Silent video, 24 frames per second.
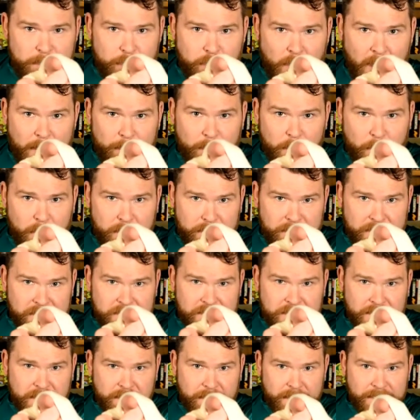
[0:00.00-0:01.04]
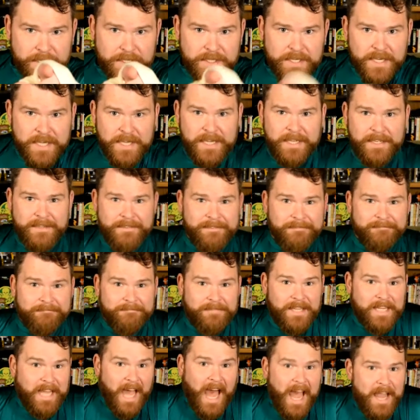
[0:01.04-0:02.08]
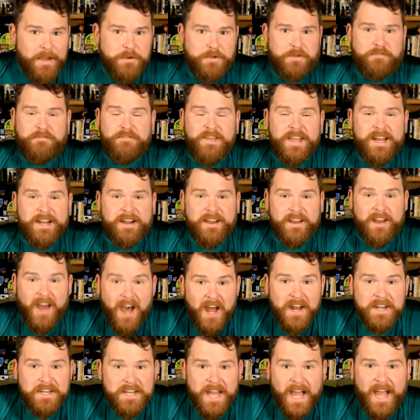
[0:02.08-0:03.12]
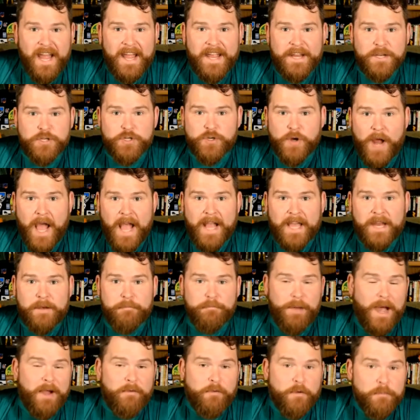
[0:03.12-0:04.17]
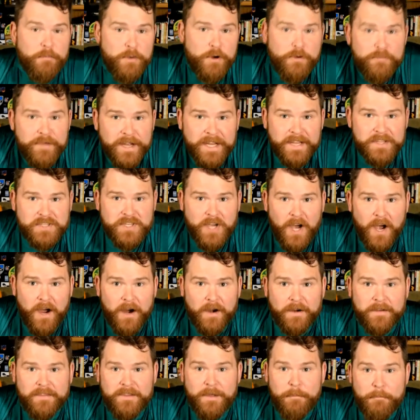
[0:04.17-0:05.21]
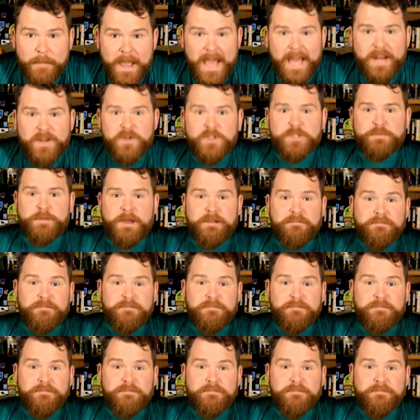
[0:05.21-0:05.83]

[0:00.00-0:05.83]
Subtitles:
problem with this series. The guy who defeated an undying dragon by removing his heart, the man who spent